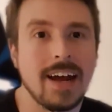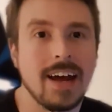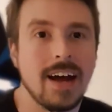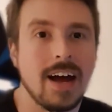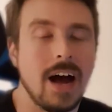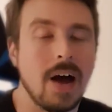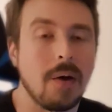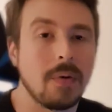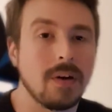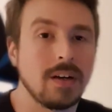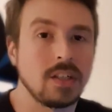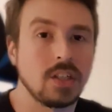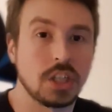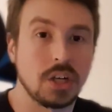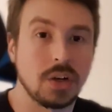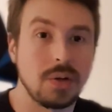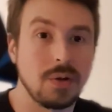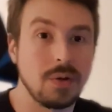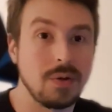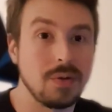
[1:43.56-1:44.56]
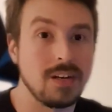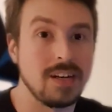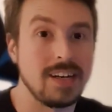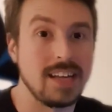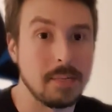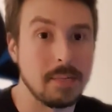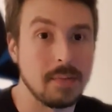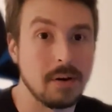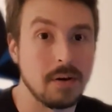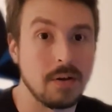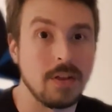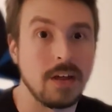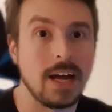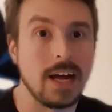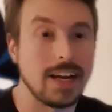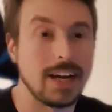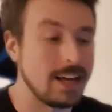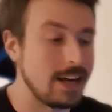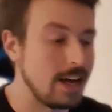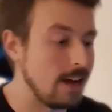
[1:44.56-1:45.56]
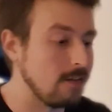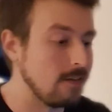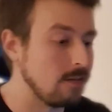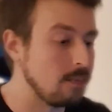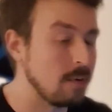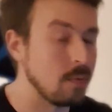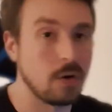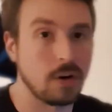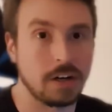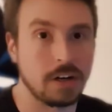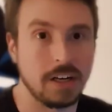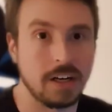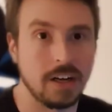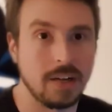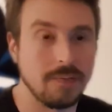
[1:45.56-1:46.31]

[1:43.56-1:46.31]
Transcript: I want to show you the demo that I've been working on.